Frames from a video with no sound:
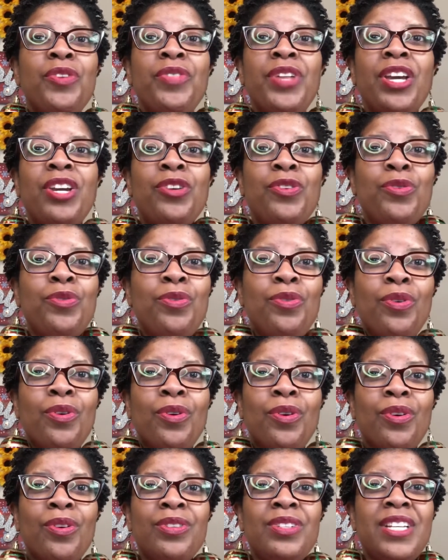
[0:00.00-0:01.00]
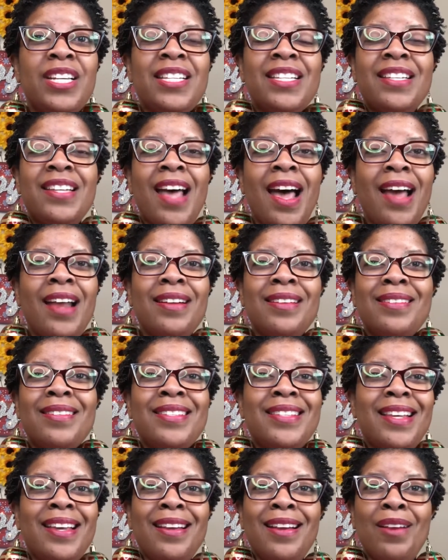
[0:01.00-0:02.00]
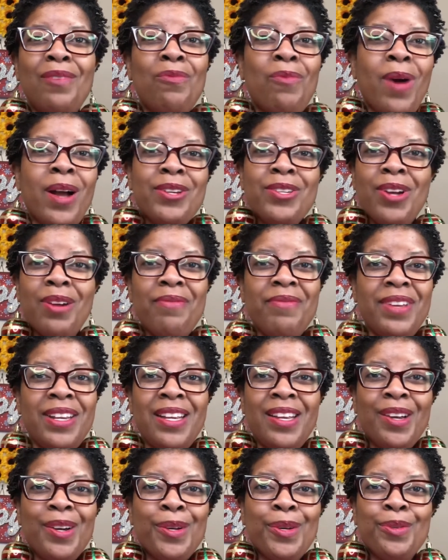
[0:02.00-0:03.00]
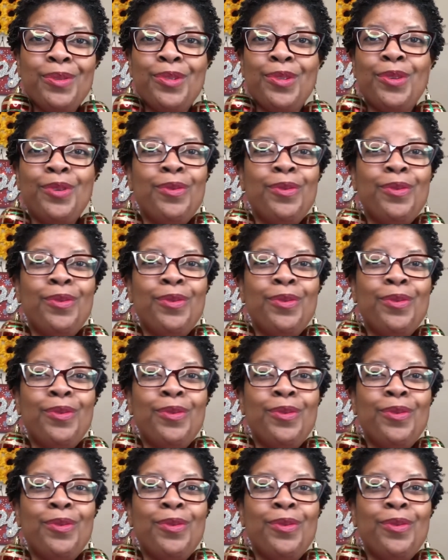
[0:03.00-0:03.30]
that Google does not sit and watch our videos?